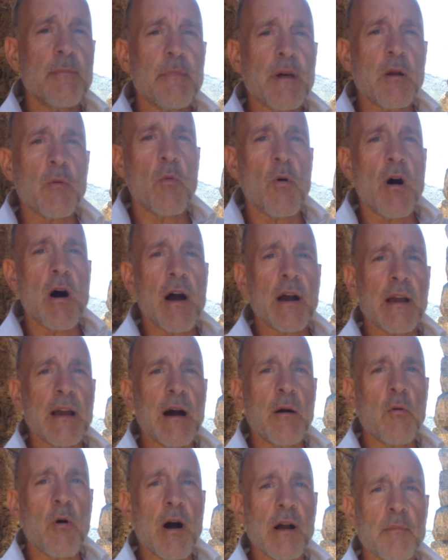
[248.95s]
minute walk. I
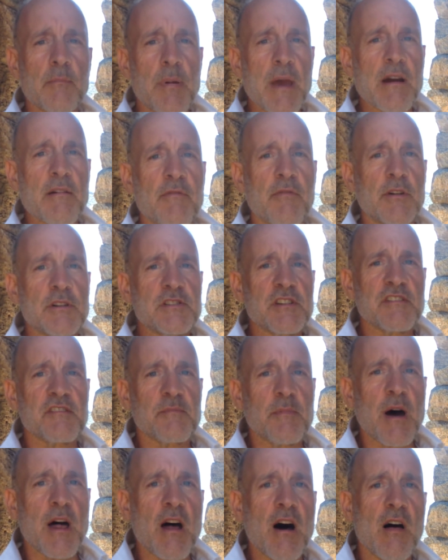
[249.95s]
walked barefoot just
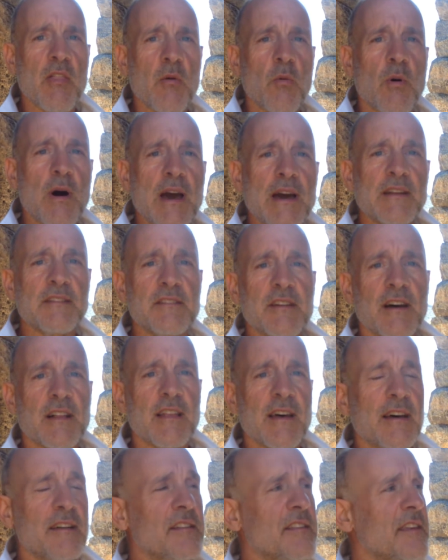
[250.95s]
about all the way
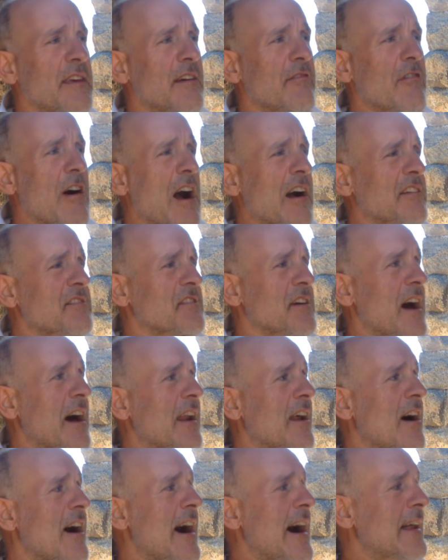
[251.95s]
until the rocks got
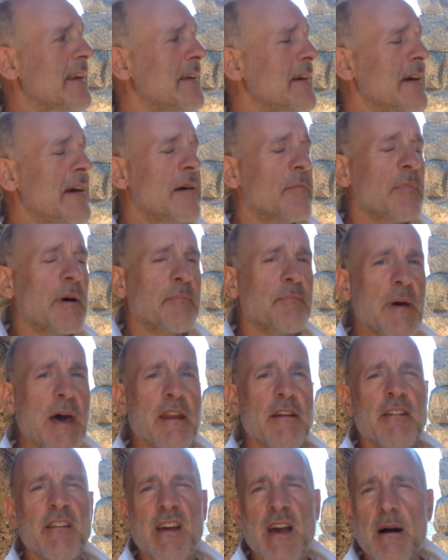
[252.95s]
hot. But
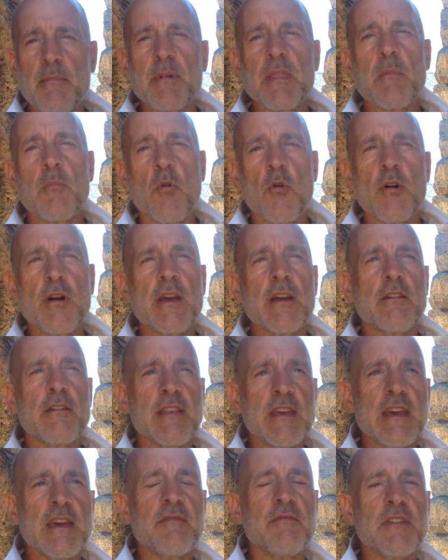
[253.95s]
better to come in the morning or the
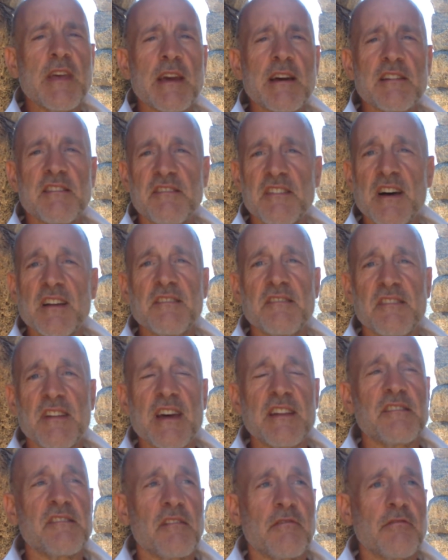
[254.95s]
evening. As
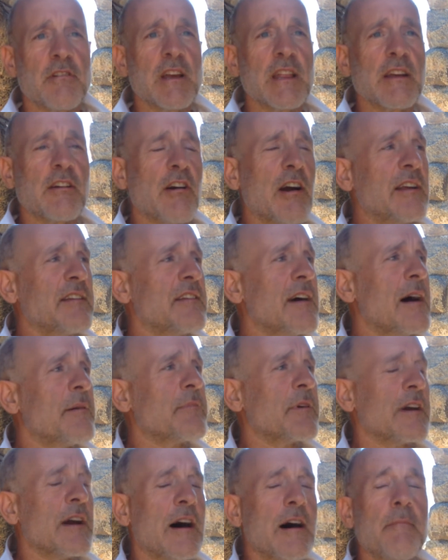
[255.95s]
sunset's a really great time
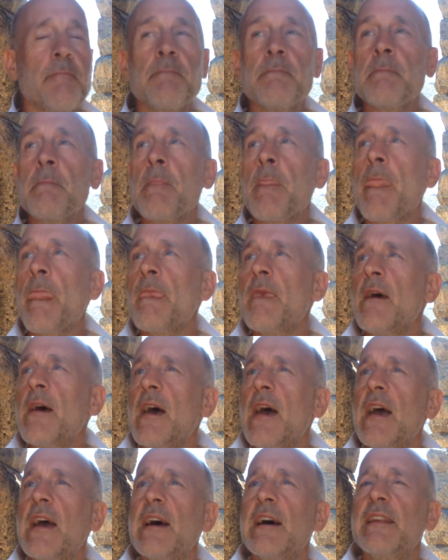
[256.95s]
to come.
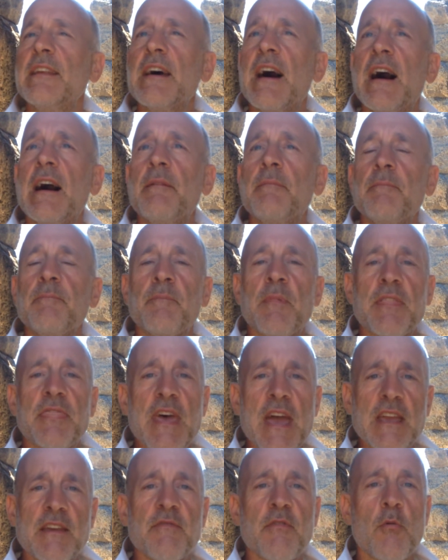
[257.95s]
And but
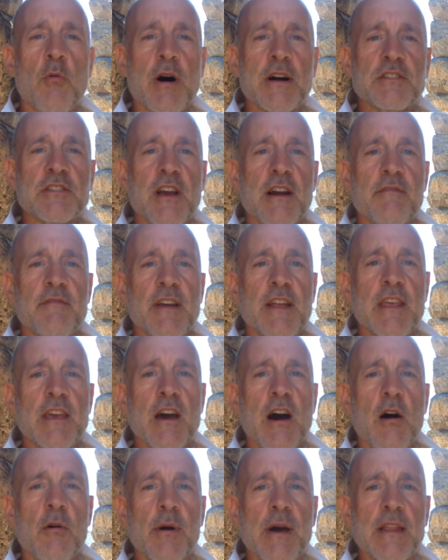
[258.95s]
thank you for watching our
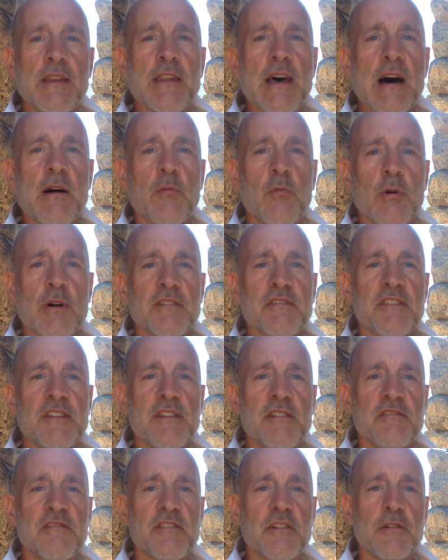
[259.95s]
video, and we'll see
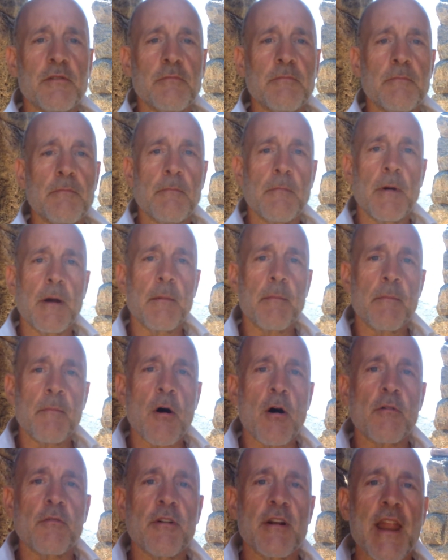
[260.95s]
you soon.
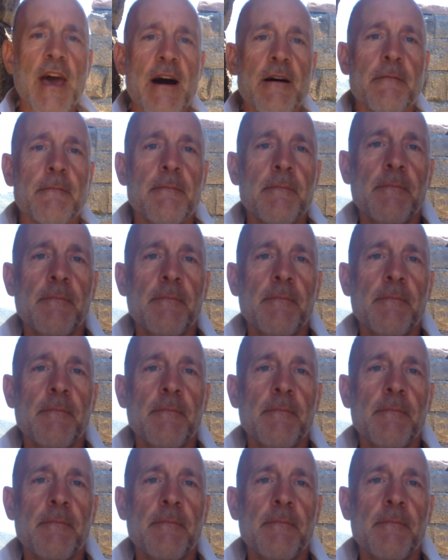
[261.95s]
Over and out.